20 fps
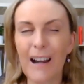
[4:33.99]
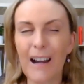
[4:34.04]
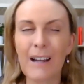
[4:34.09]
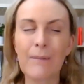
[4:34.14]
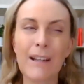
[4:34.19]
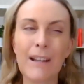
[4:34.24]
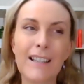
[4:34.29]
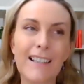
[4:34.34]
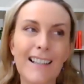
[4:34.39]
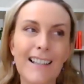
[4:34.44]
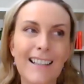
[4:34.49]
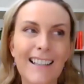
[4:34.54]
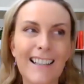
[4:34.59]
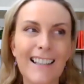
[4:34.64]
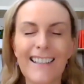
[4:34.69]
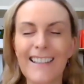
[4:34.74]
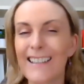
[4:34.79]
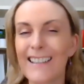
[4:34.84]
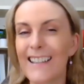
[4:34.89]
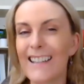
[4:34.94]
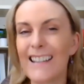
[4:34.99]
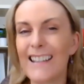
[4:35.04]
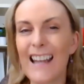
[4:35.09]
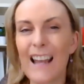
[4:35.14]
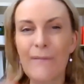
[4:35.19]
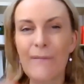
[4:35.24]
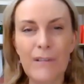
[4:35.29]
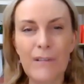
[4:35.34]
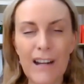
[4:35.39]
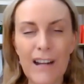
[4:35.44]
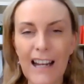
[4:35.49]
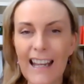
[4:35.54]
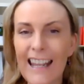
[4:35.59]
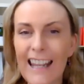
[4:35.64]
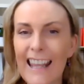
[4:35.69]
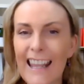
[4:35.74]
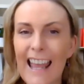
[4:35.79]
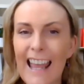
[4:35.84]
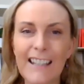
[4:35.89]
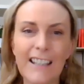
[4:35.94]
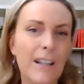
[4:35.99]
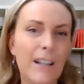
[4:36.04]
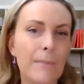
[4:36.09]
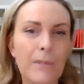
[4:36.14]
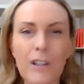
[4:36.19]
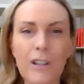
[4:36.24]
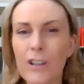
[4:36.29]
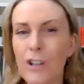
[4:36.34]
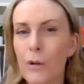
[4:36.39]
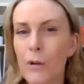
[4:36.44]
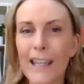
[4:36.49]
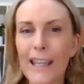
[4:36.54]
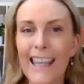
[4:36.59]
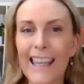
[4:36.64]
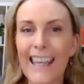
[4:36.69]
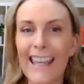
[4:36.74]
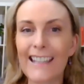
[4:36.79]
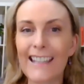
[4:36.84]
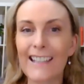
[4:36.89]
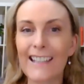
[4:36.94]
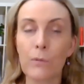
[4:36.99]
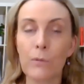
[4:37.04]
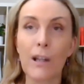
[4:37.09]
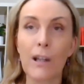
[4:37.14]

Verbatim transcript: but I went to London, never really ended up doing it.